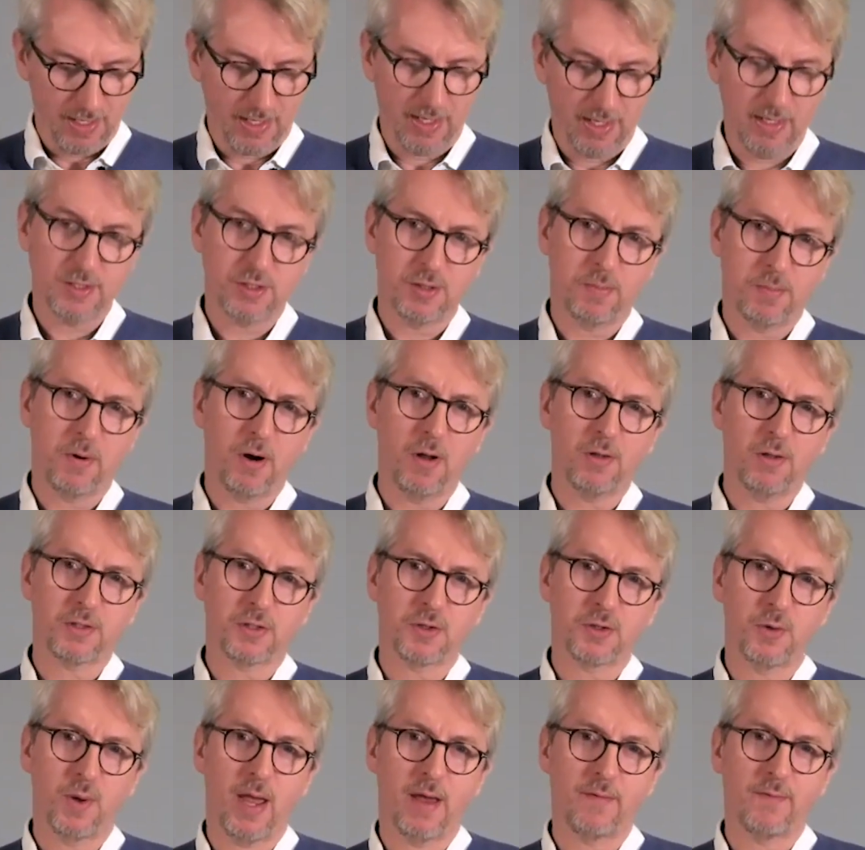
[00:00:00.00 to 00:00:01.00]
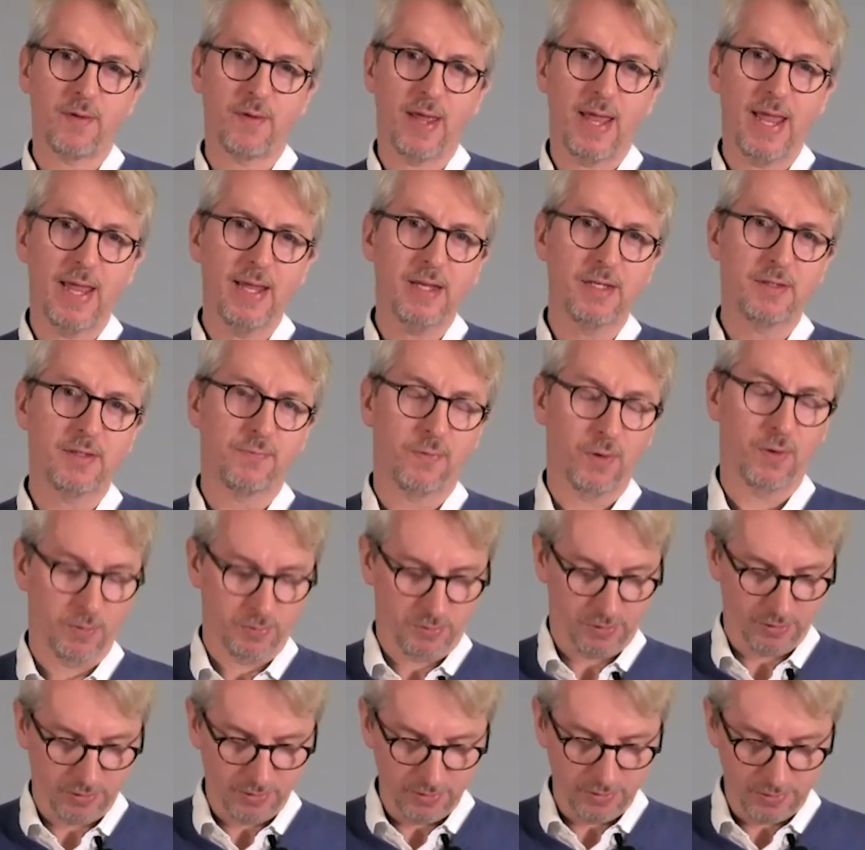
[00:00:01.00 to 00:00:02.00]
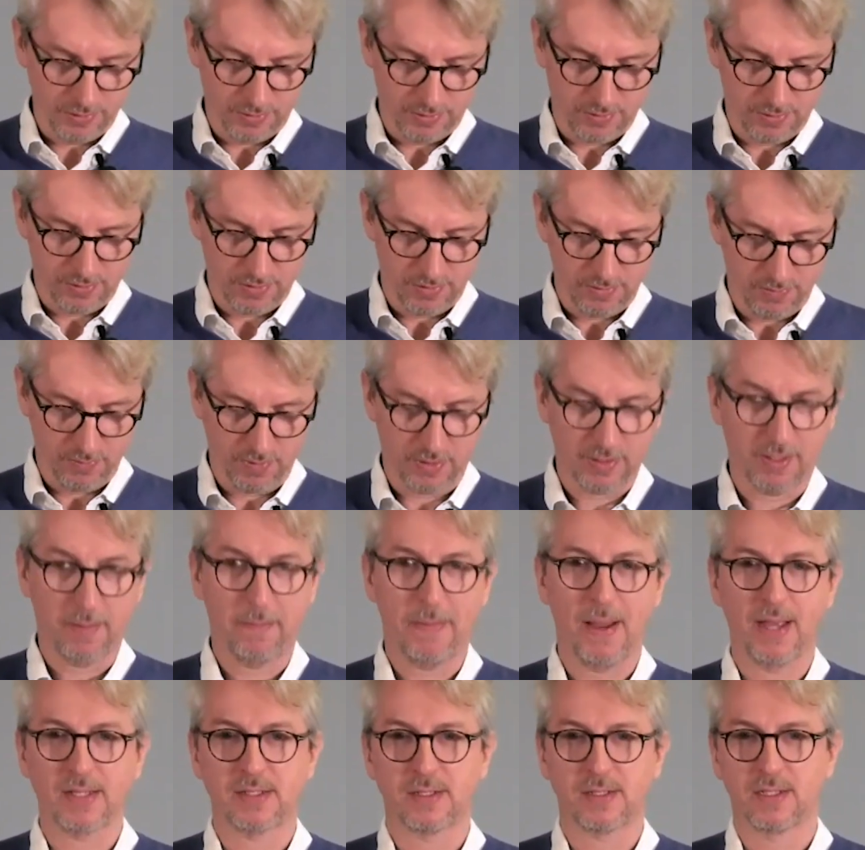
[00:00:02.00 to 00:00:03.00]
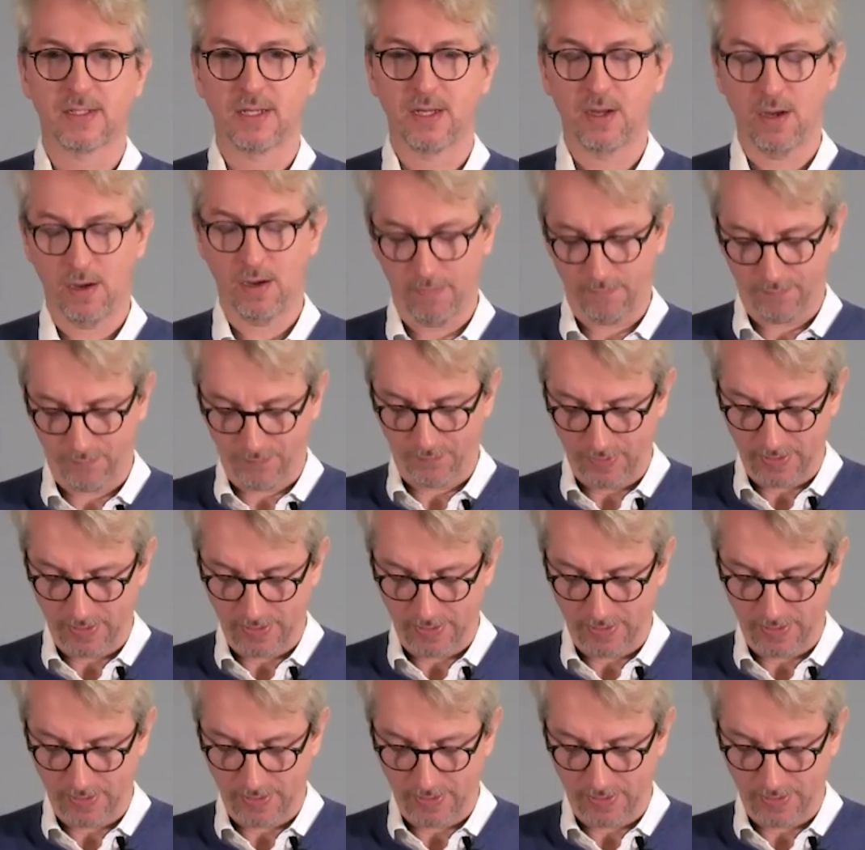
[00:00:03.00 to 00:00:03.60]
In Gibraltar, you have 8 floaters with a capacity of